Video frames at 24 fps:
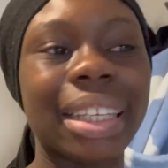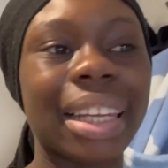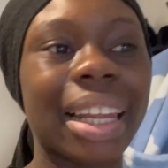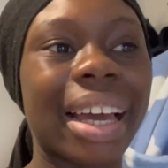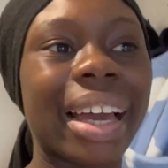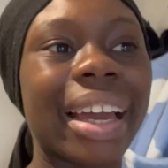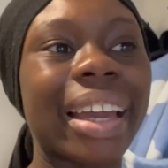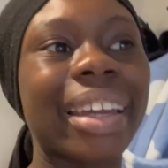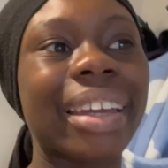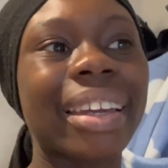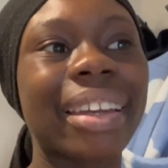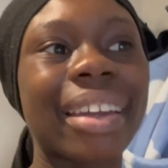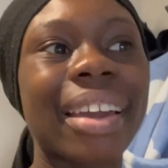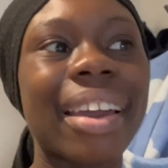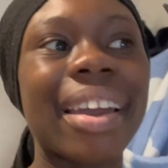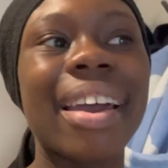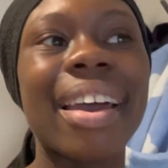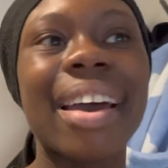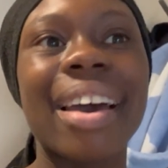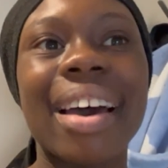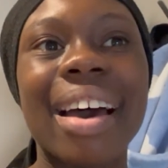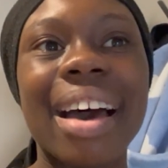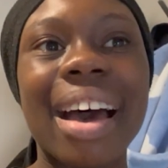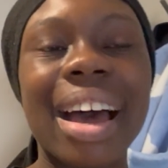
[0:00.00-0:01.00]
Like,
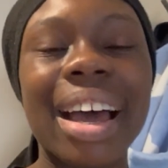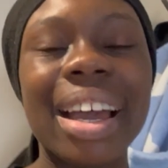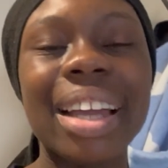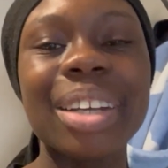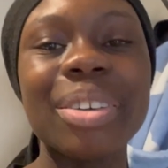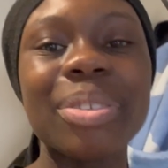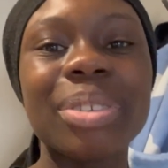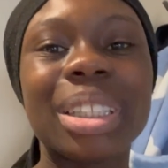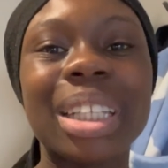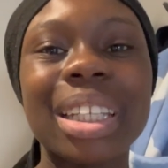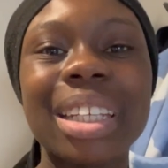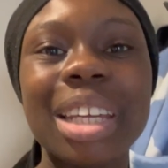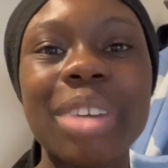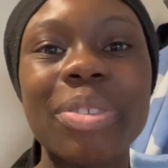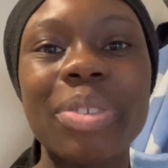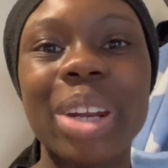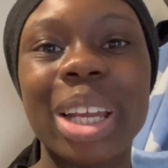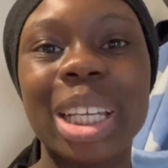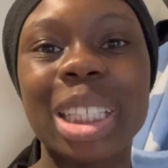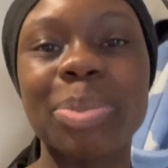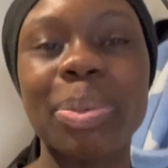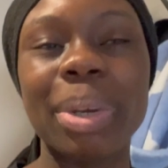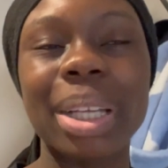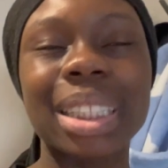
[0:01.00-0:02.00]
I didn't even
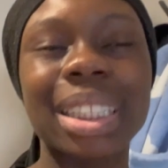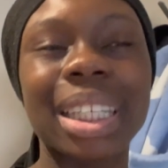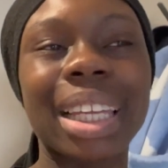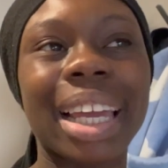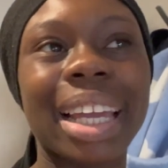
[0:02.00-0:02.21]
expect it.